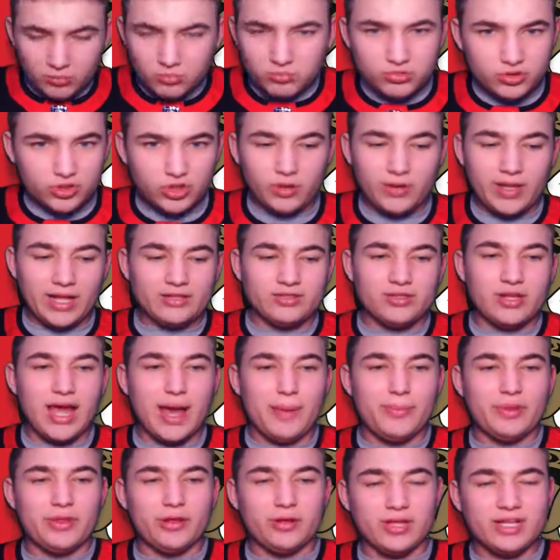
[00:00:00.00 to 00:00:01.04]
so that's going to
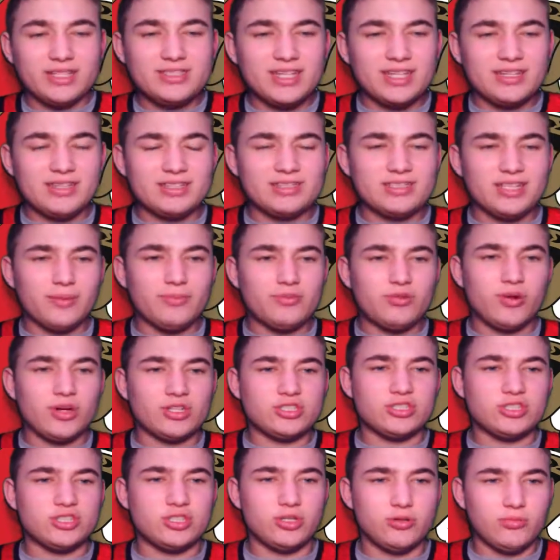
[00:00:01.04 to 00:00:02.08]
happen there. Let's get to some
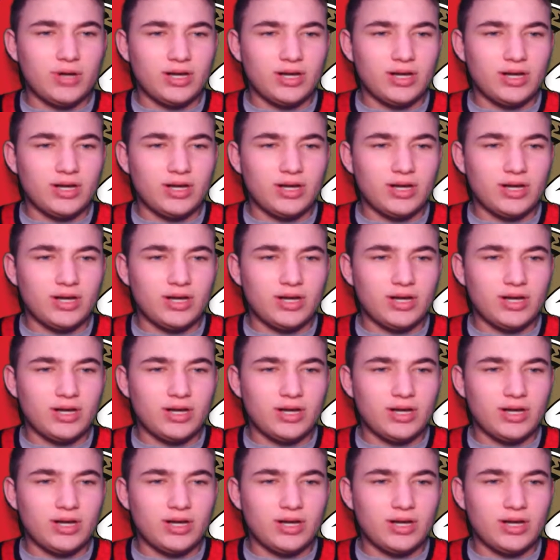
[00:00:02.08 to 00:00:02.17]
questions here.